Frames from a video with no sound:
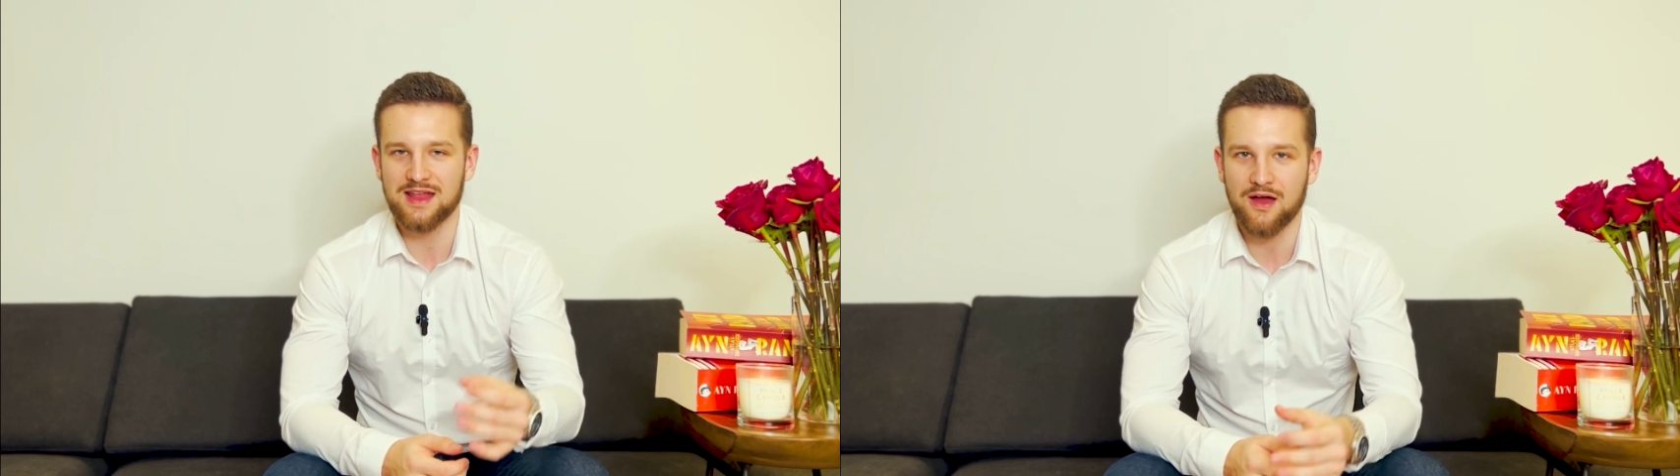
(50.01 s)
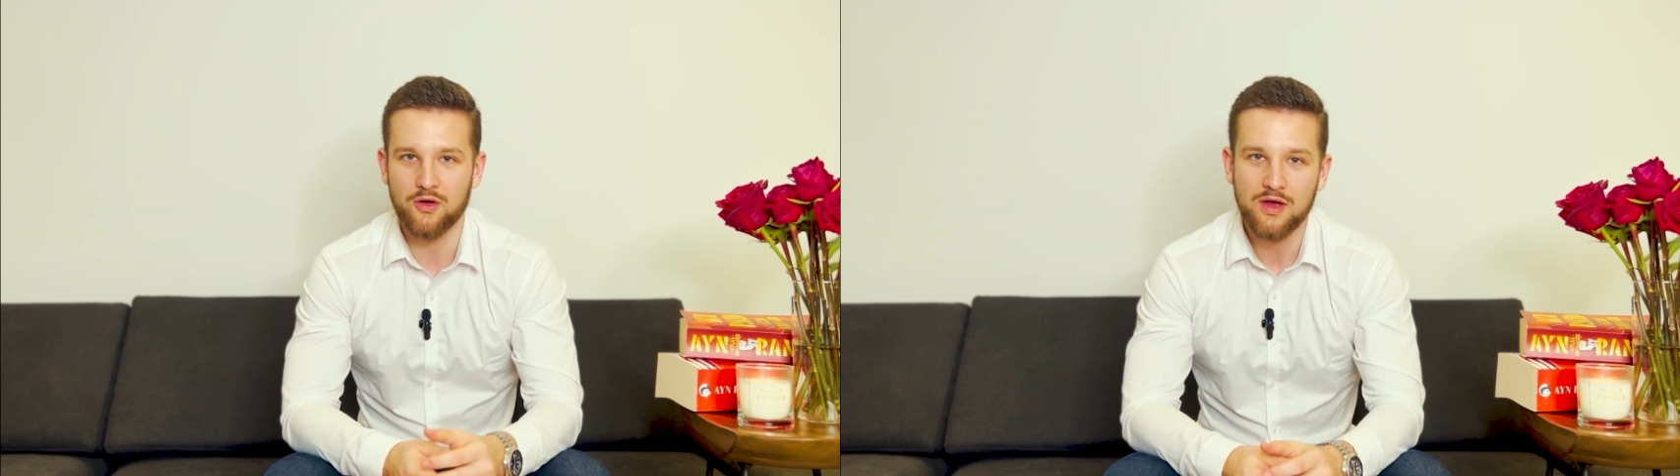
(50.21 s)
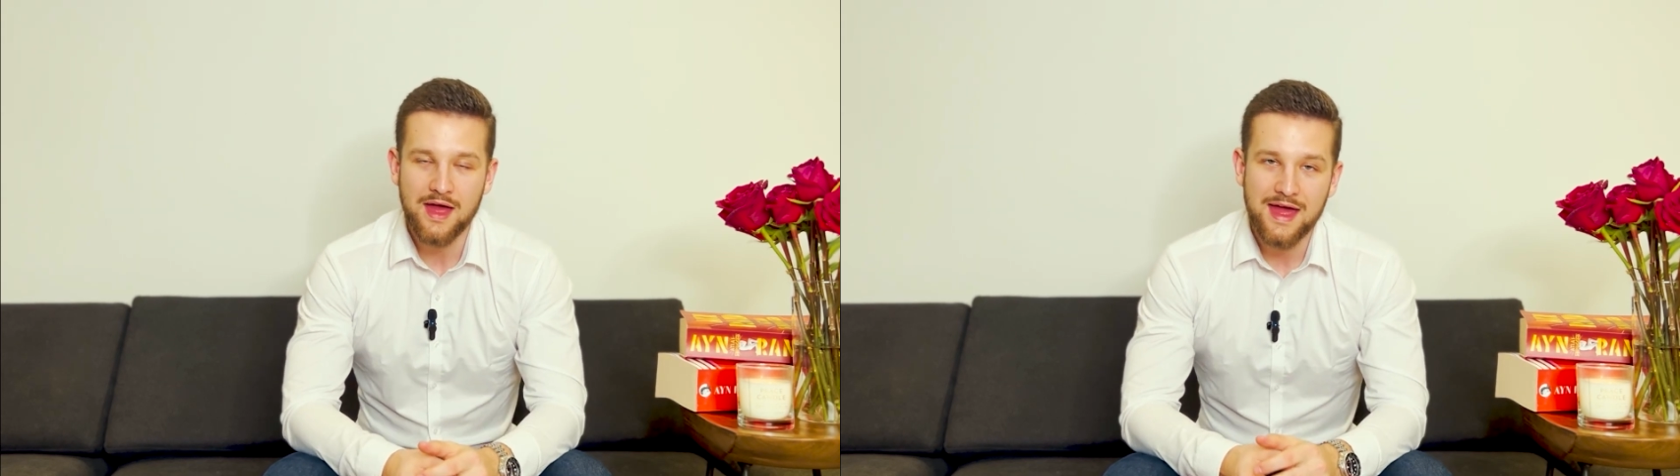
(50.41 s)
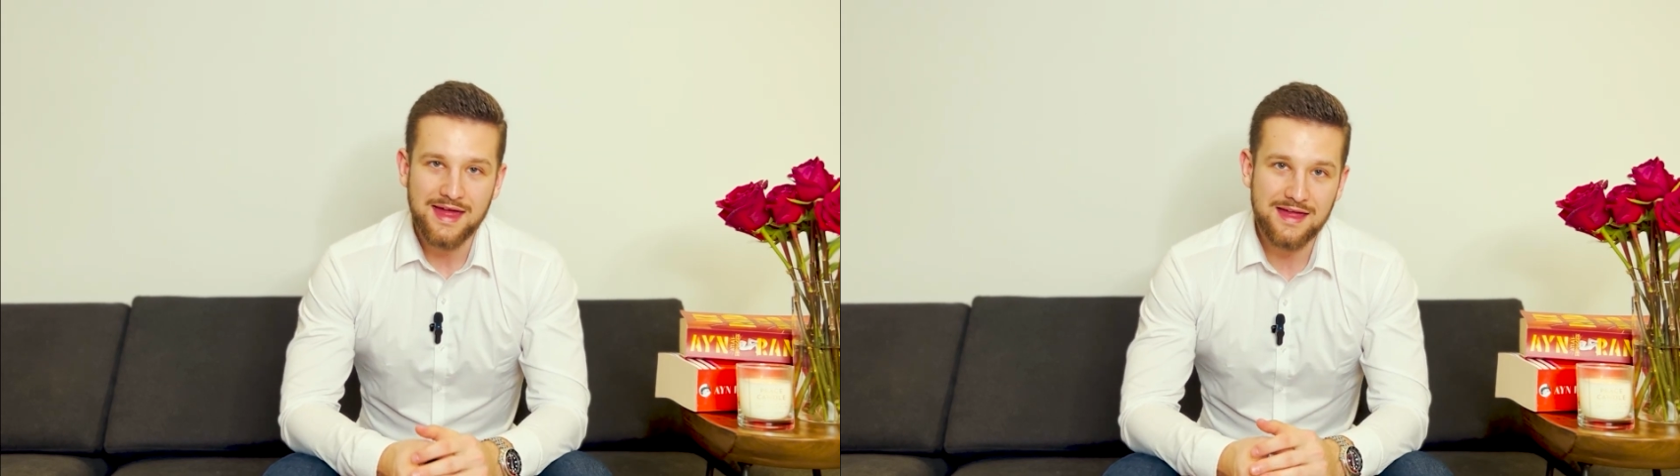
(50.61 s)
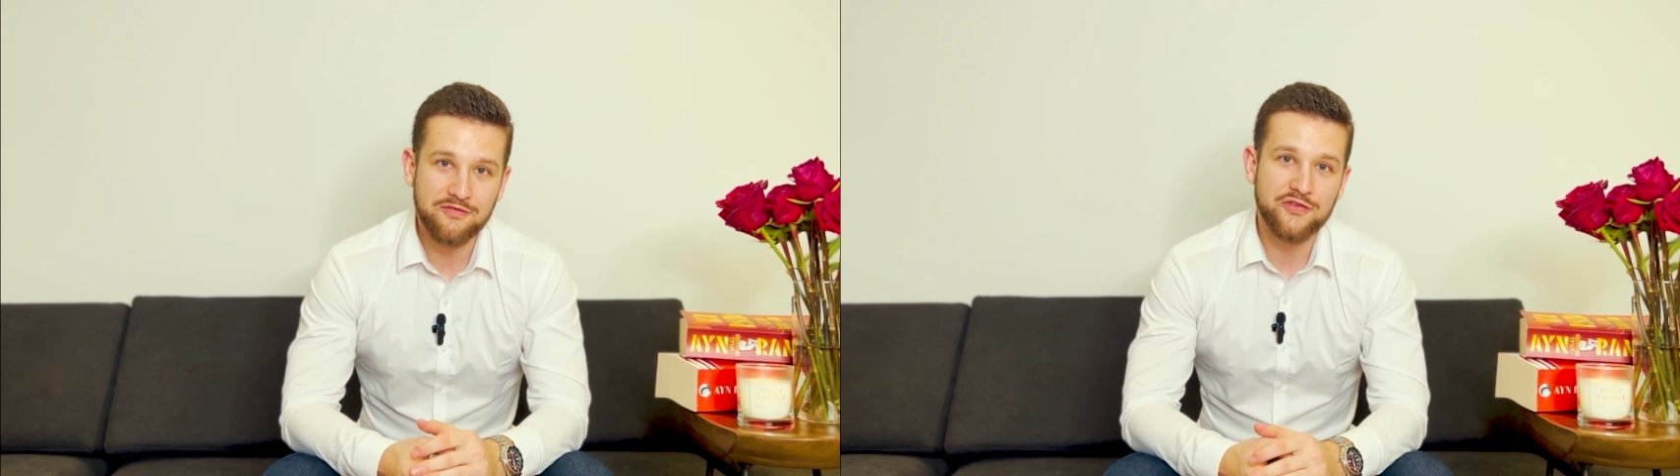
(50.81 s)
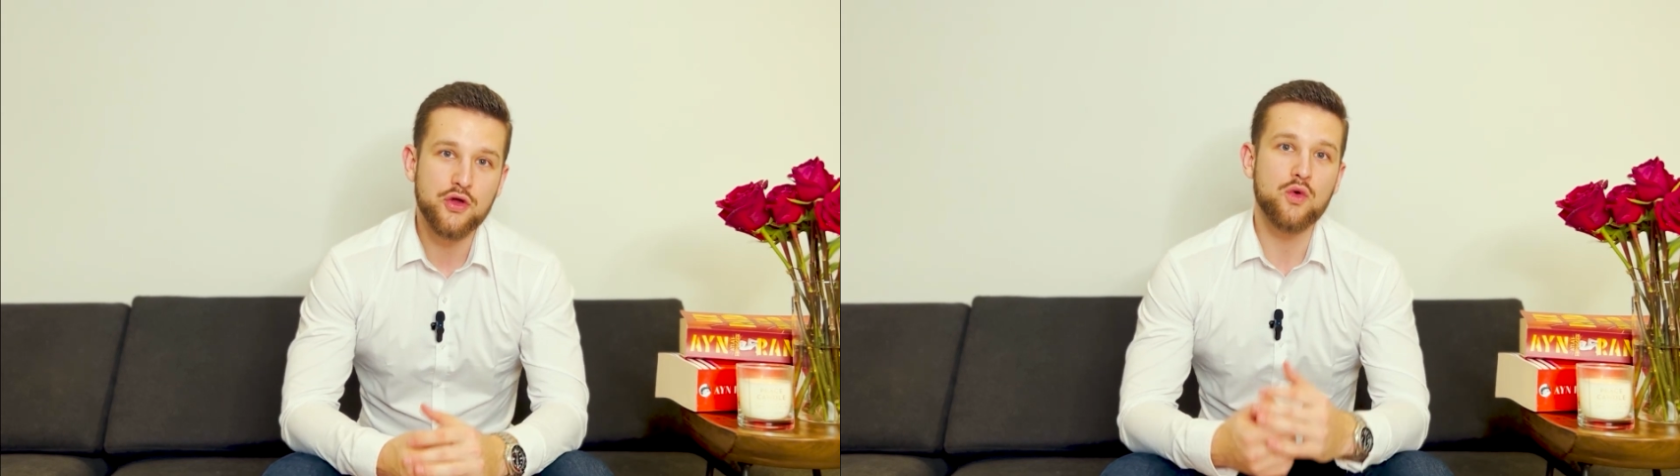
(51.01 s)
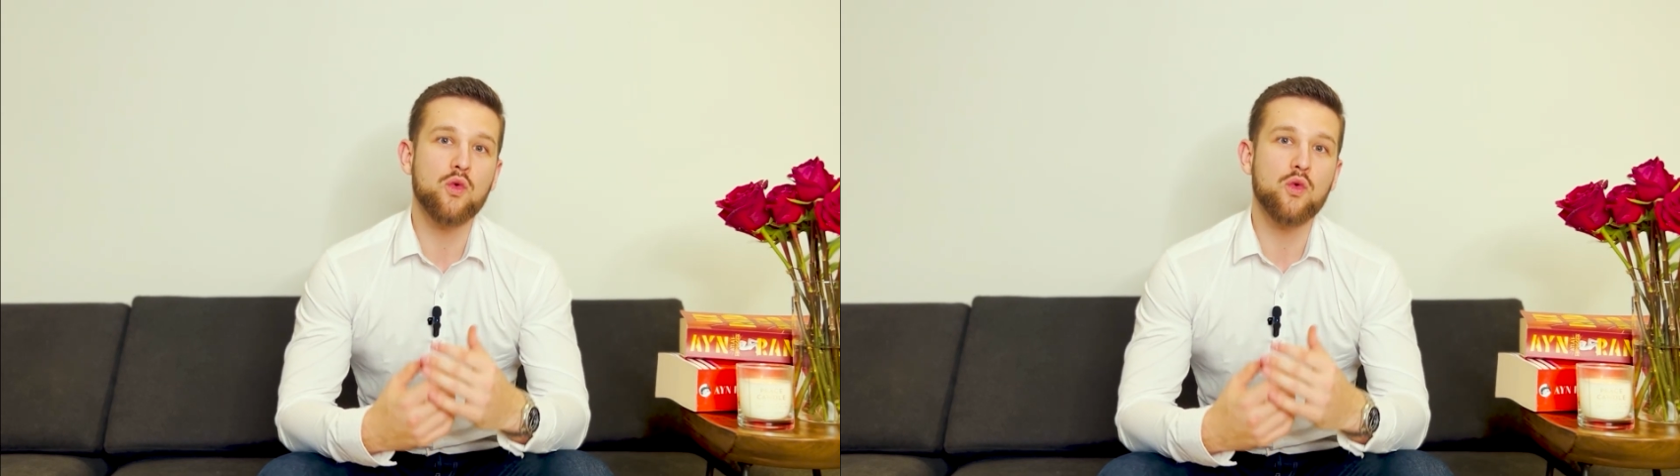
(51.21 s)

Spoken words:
Now, if you